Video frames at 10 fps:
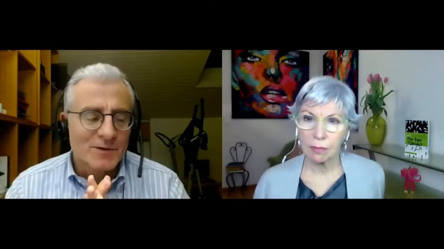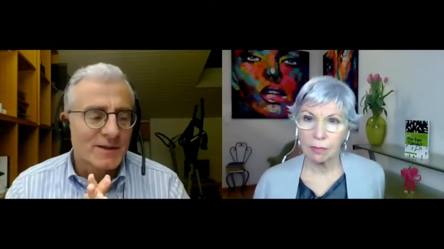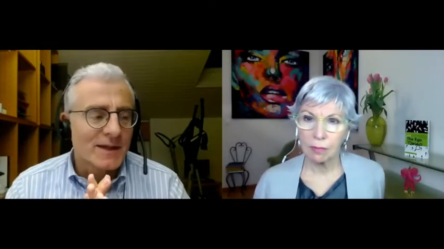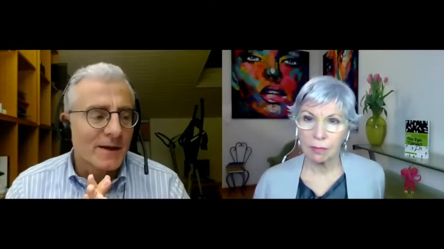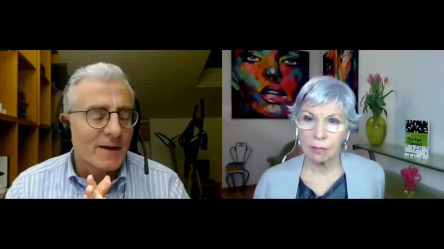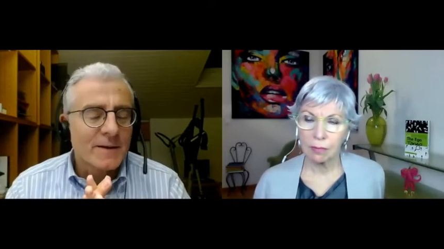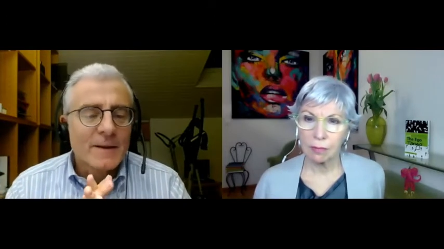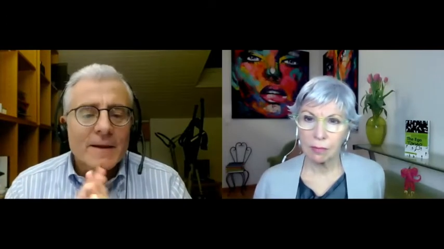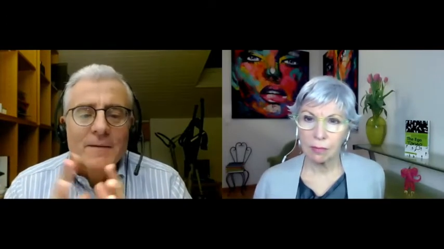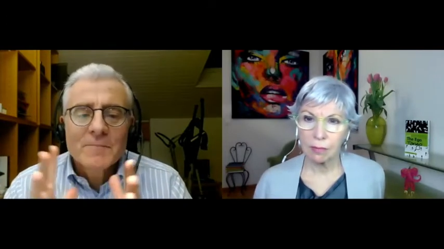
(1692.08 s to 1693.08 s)
Speaker 1: the deal?
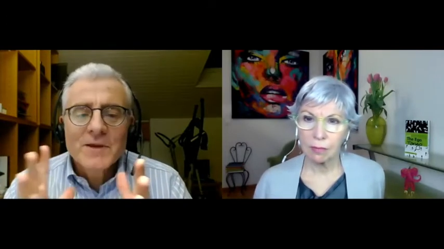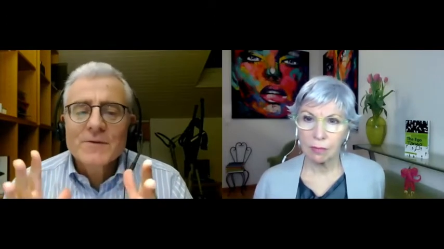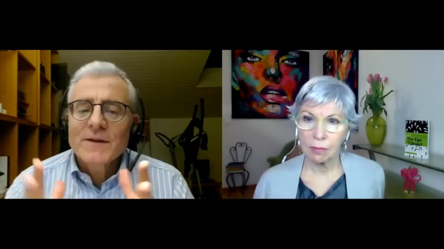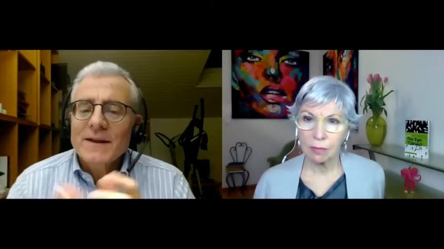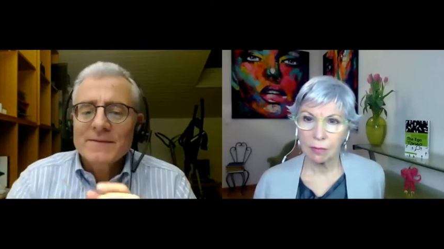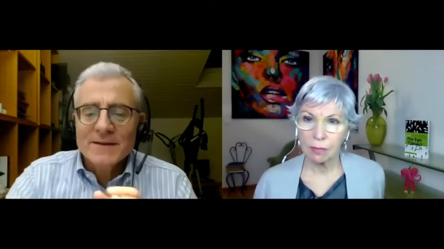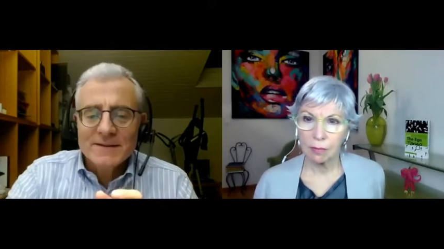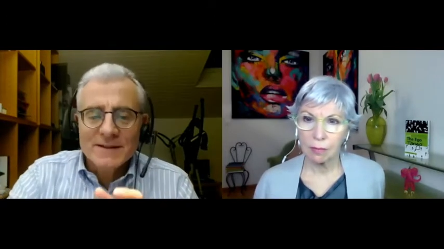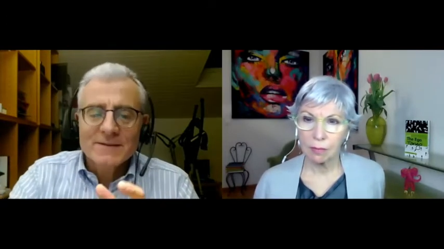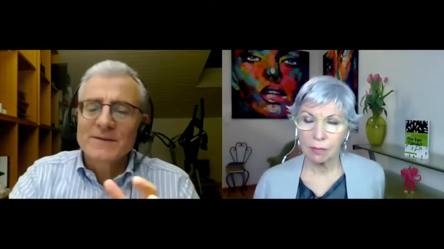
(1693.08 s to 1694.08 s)
Because let's say
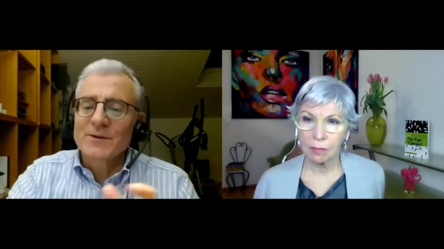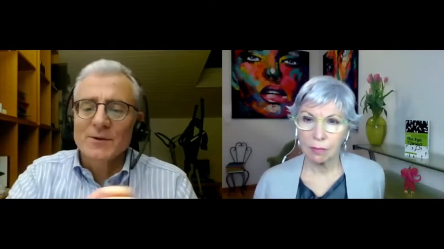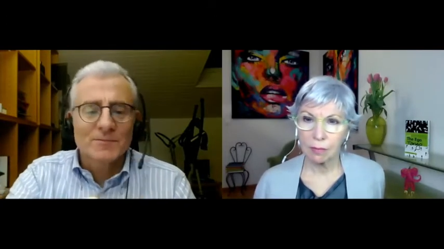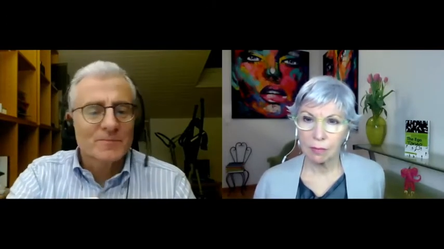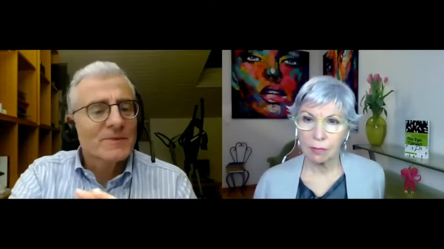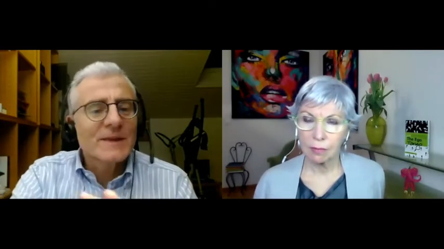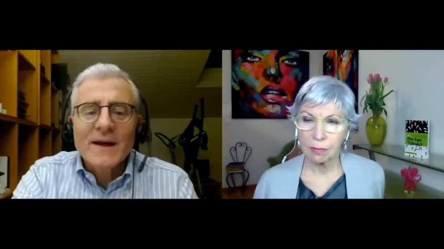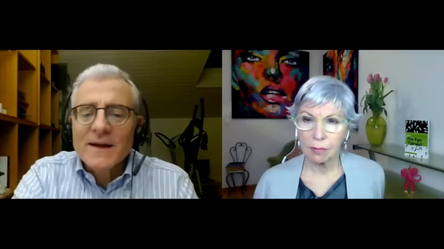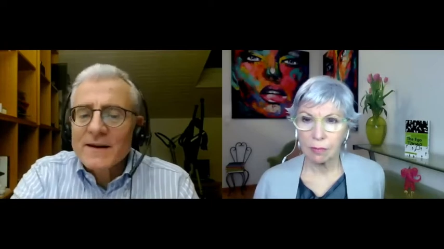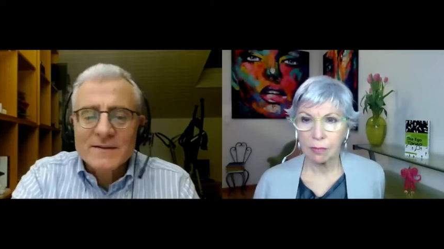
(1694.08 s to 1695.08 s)
that, you know, there
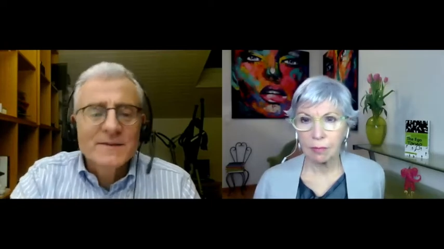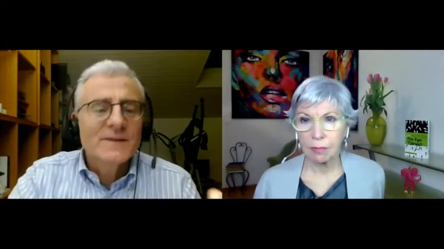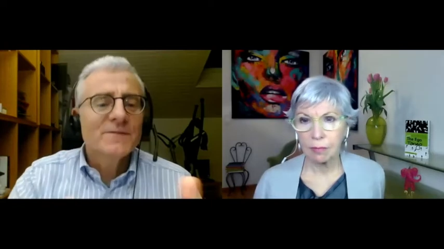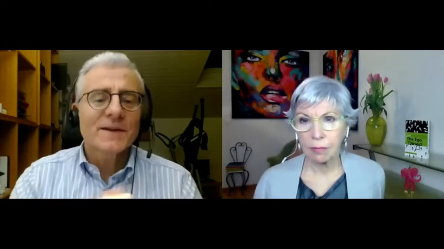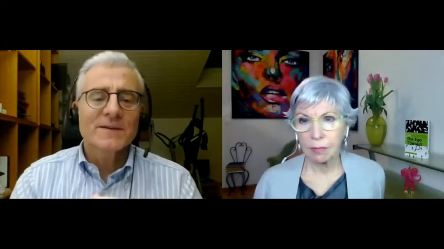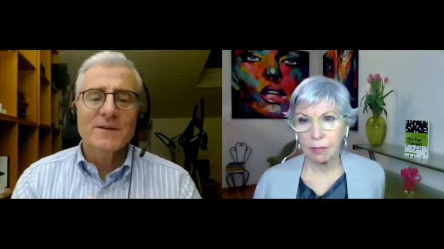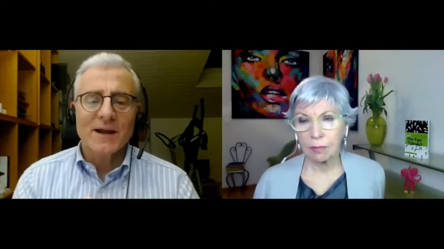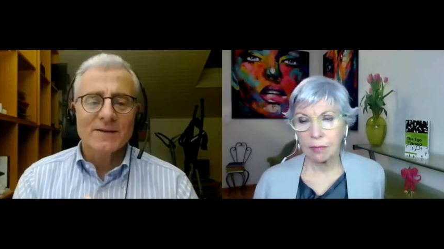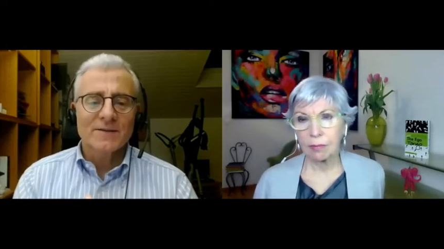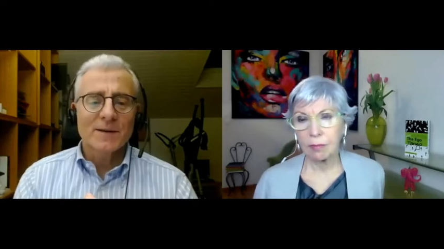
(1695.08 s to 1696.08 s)
are different
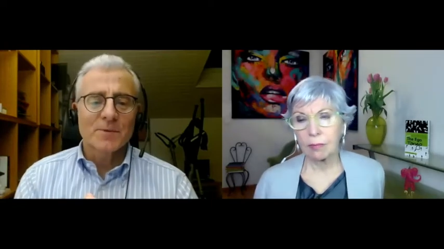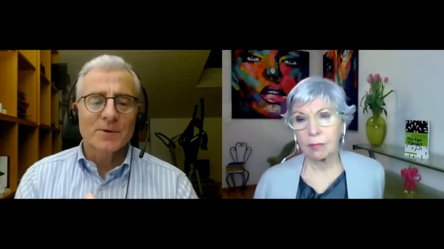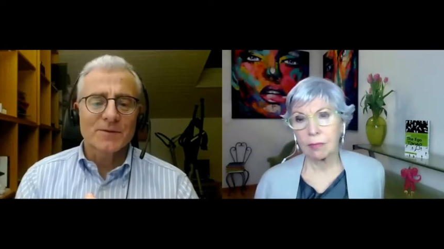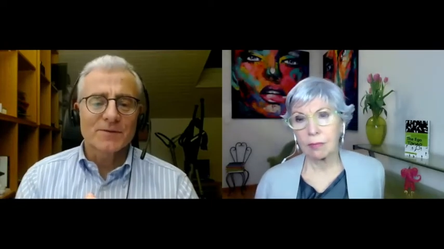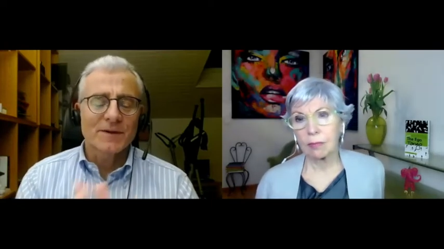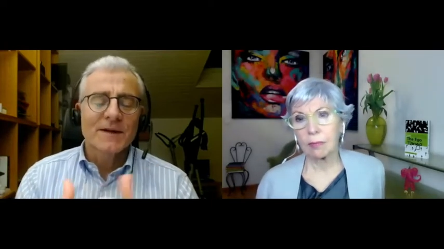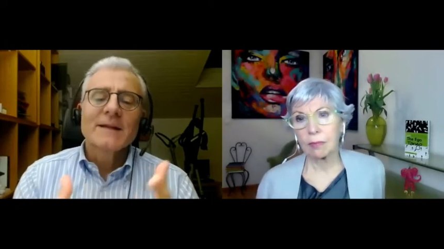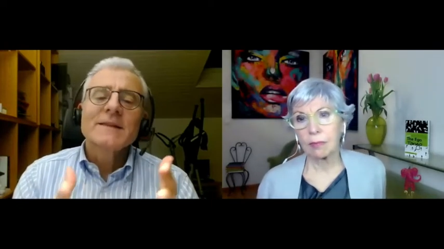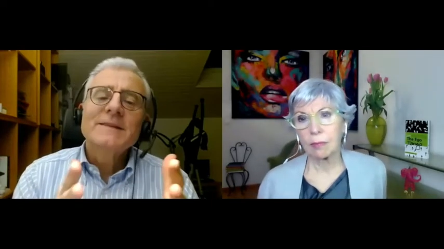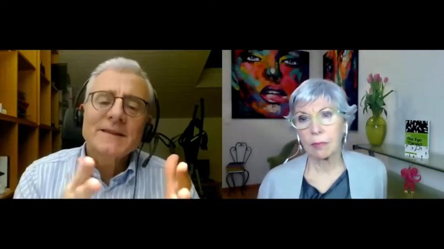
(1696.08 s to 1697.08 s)
direct reports
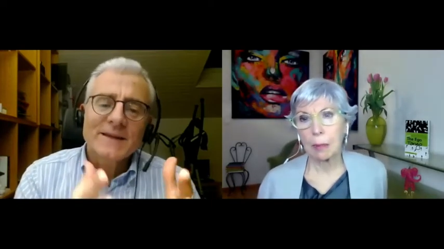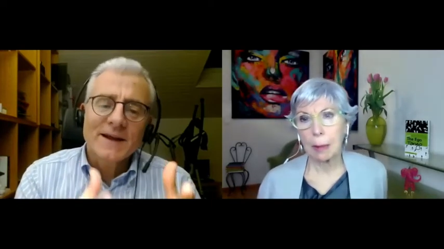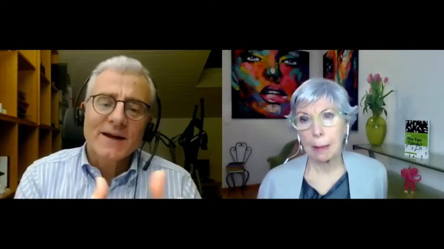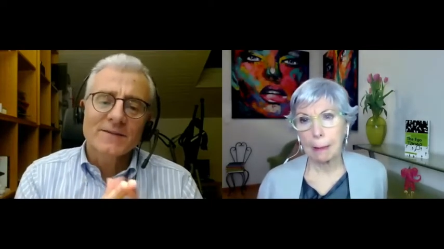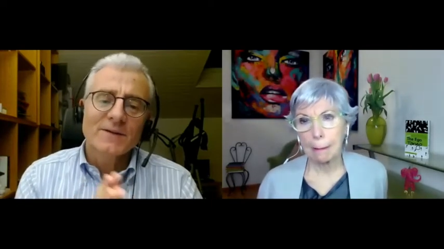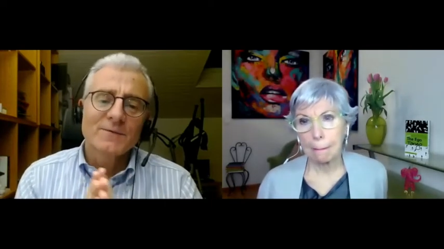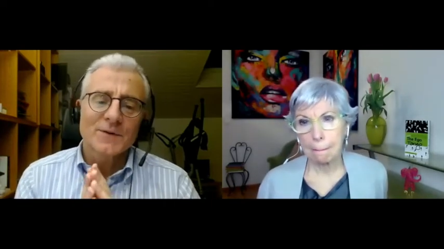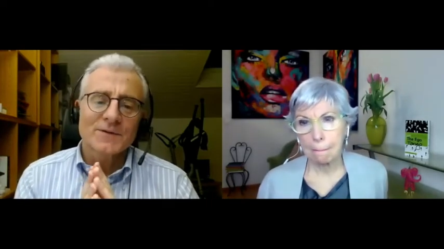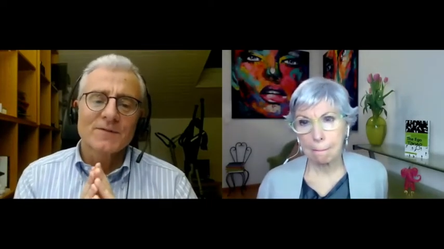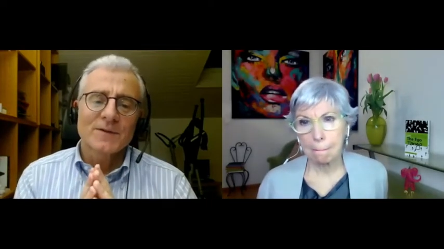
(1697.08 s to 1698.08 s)
that are asking for
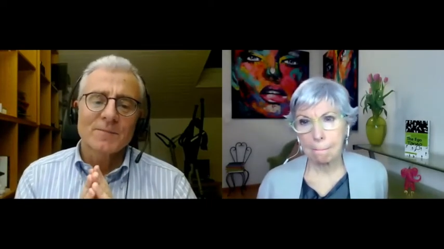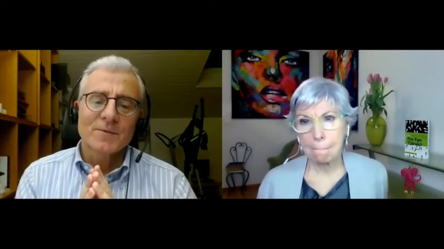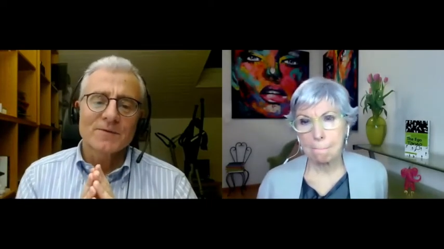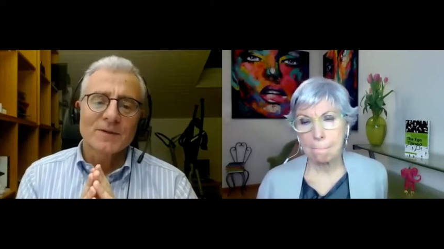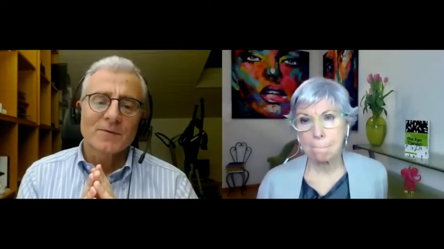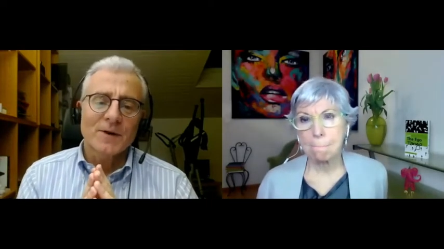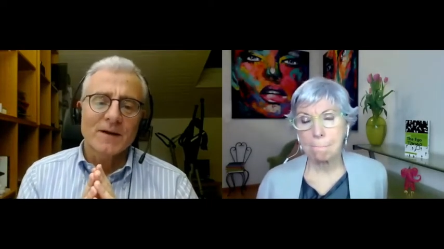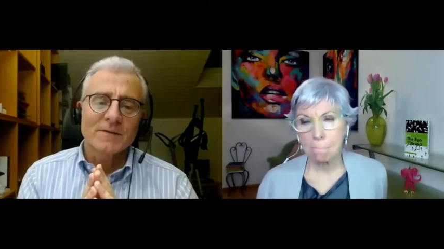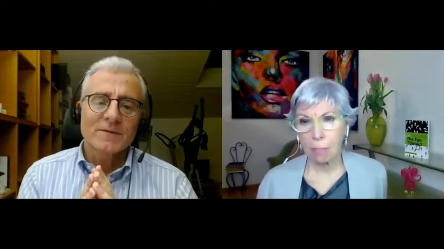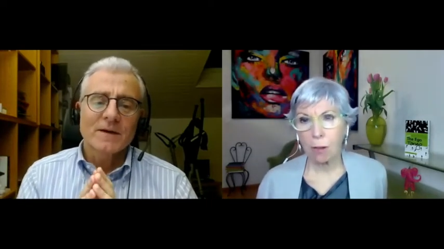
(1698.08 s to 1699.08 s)
this ten percent
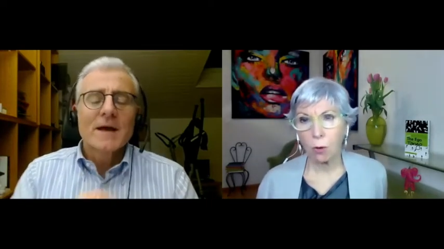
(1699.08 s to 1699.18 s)
raise.